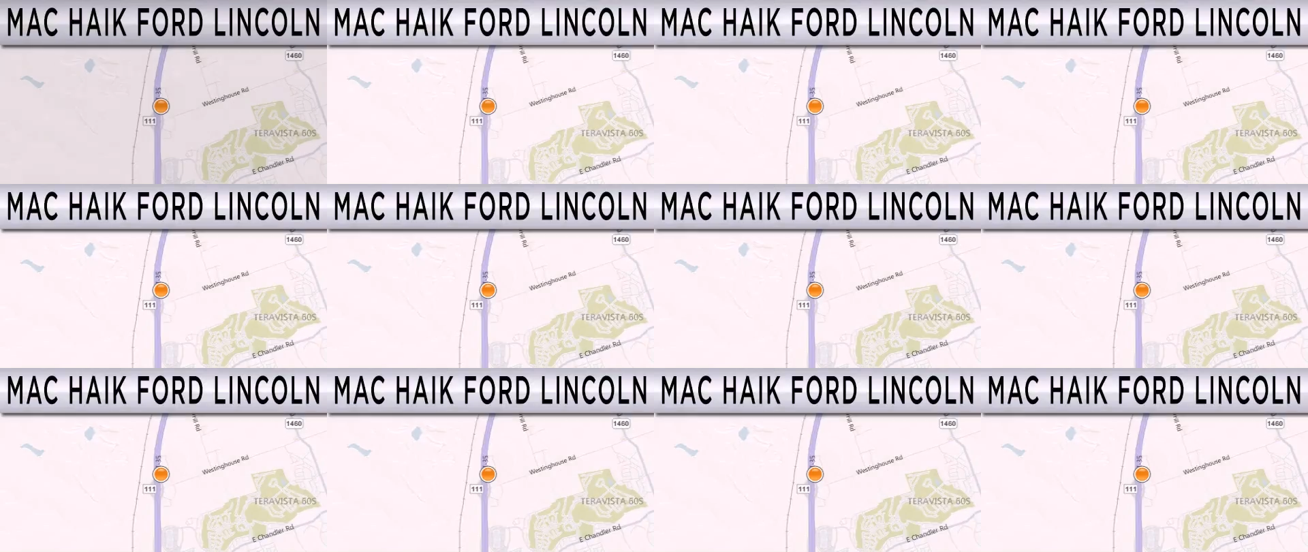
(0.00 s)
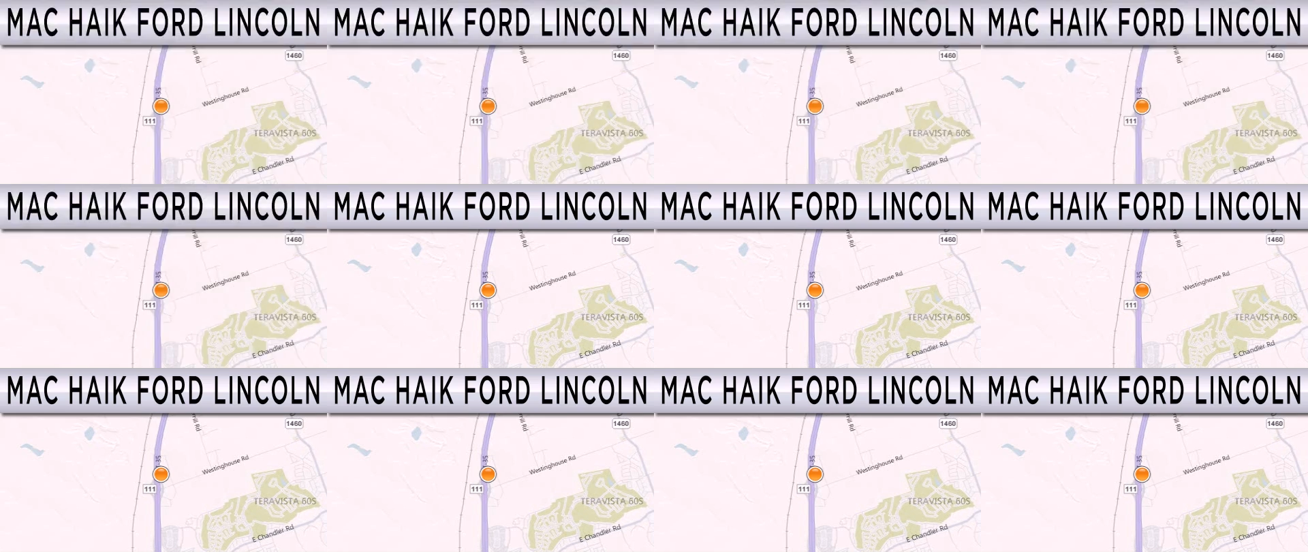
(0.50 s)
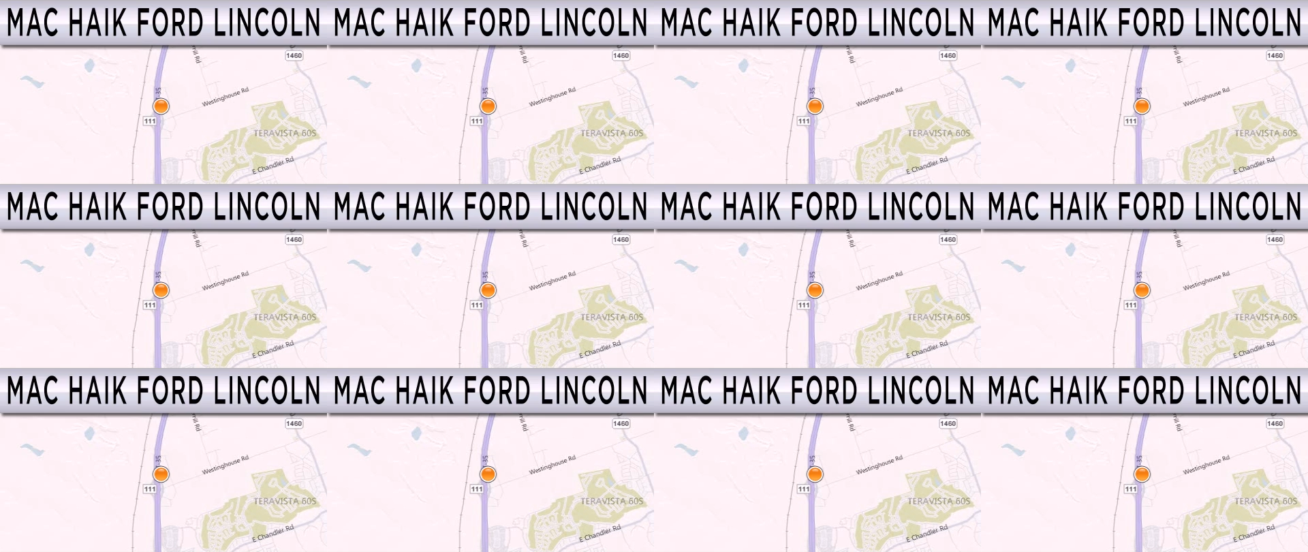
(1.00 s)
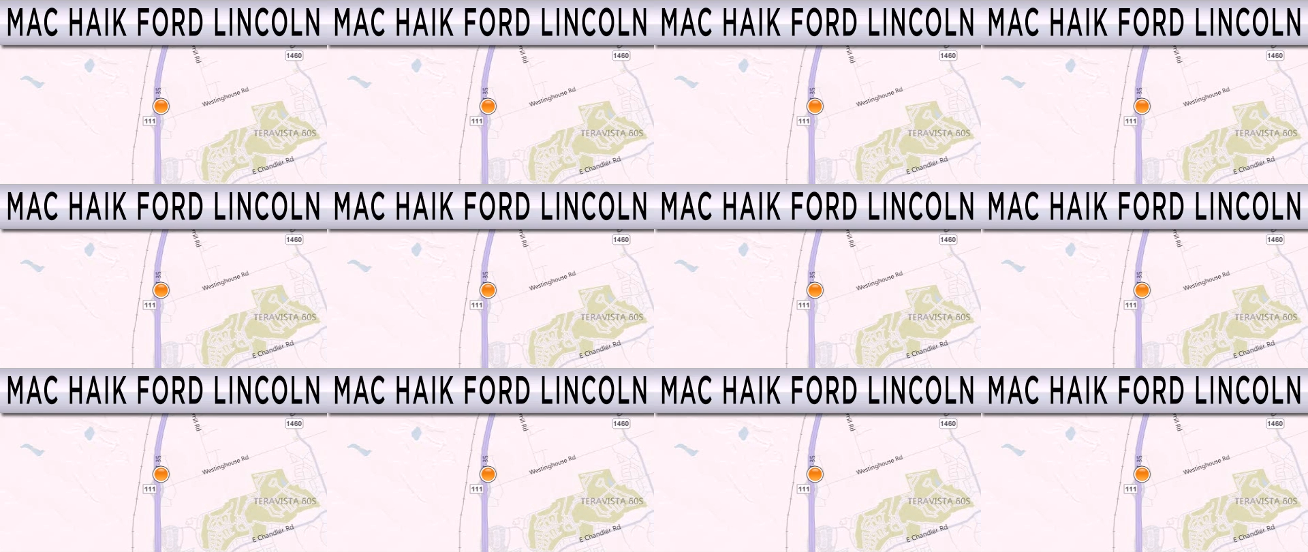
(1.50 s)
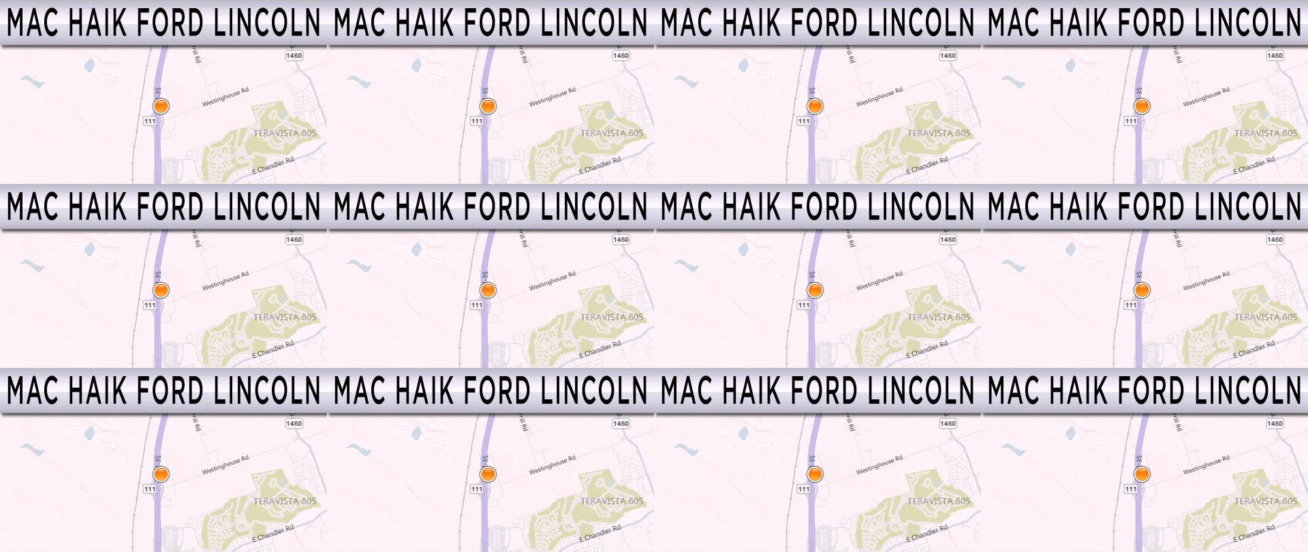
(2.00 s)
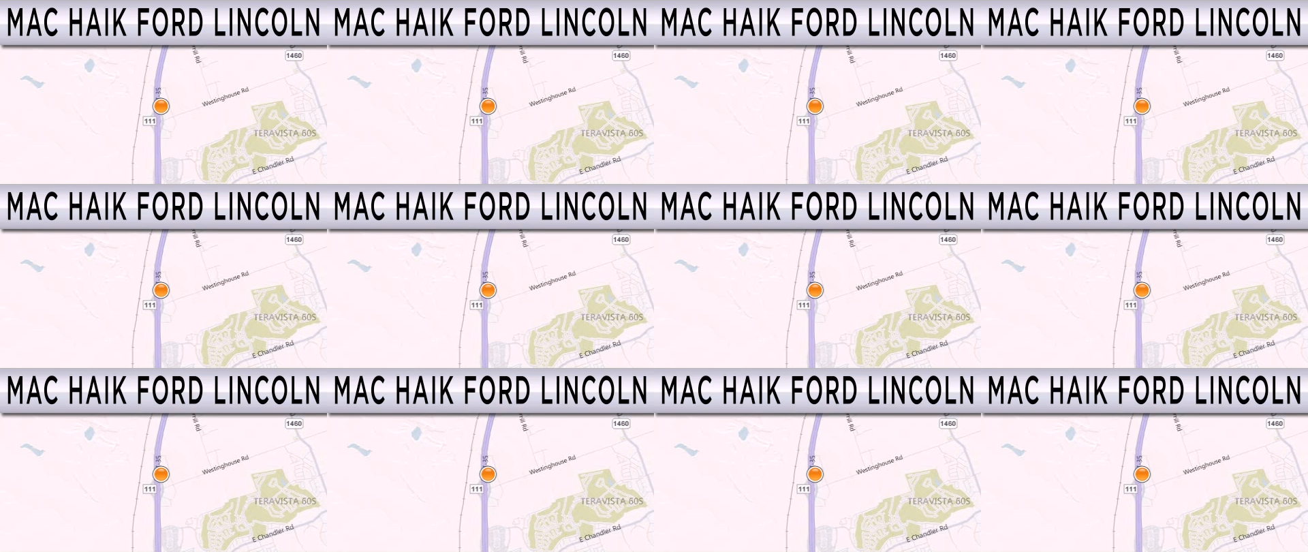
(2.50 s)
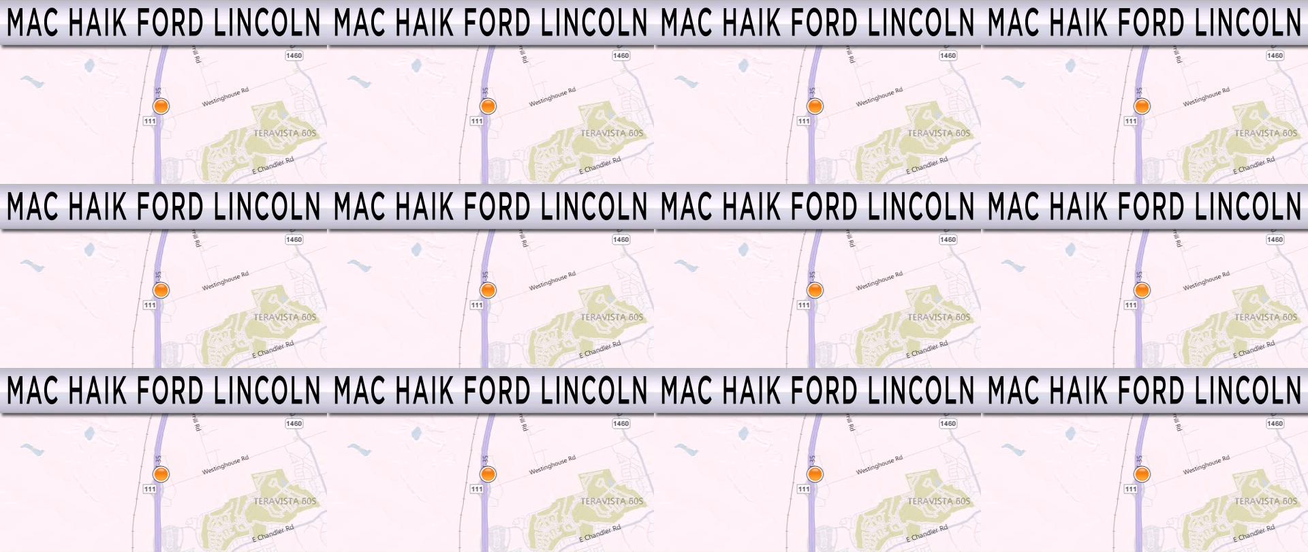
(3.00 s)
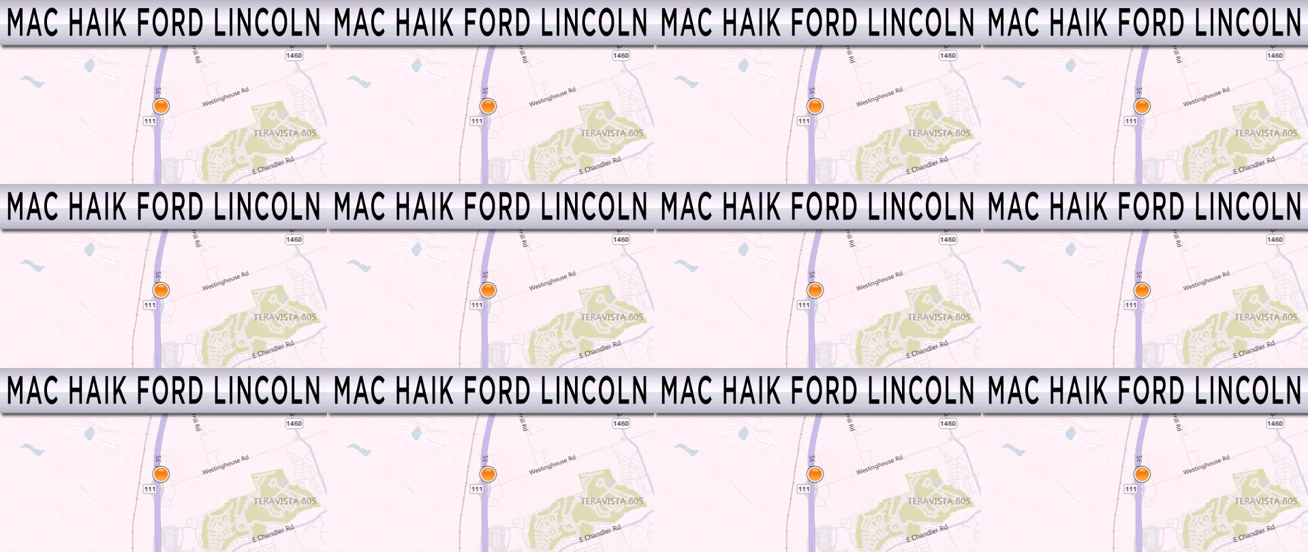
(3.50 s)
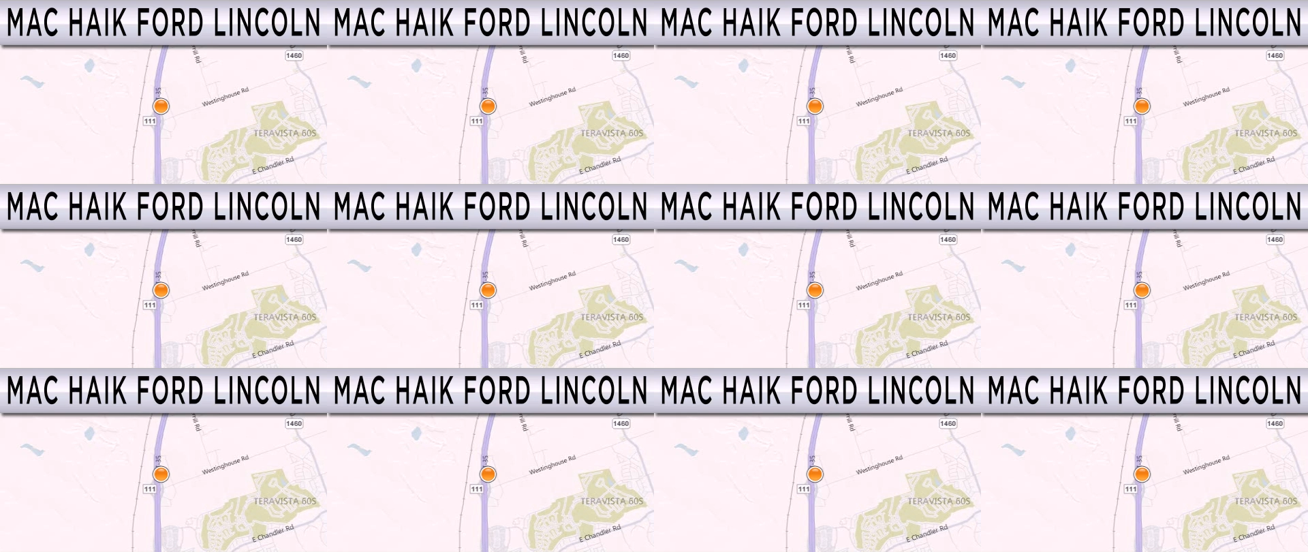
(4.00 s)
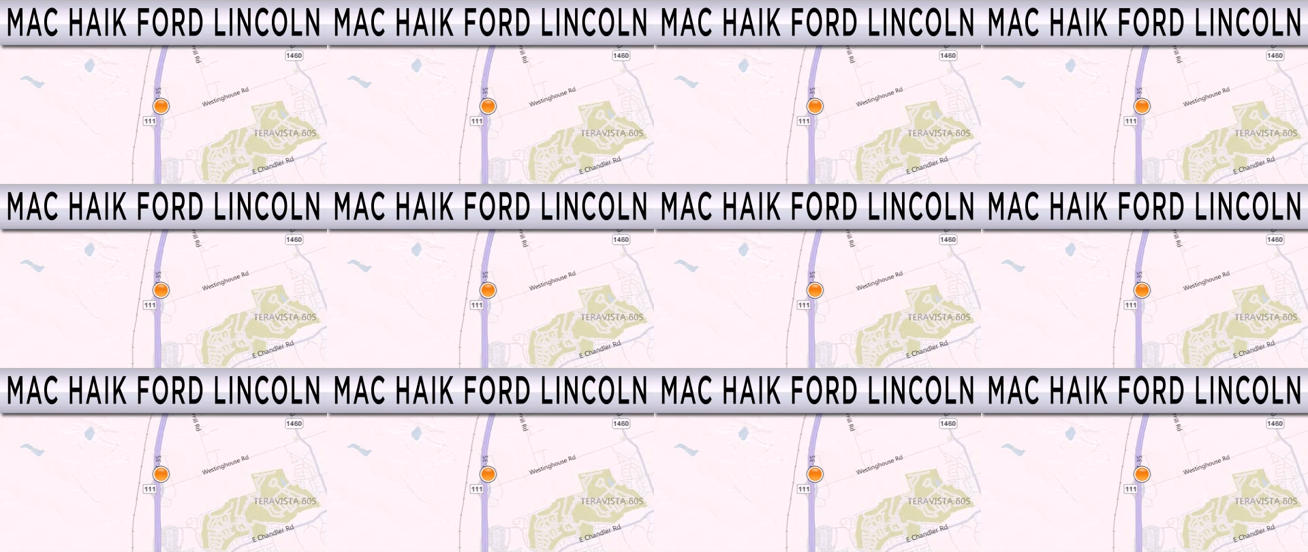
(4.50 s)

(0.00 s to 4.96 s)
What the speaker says: No face is visible, so there are no lips to read.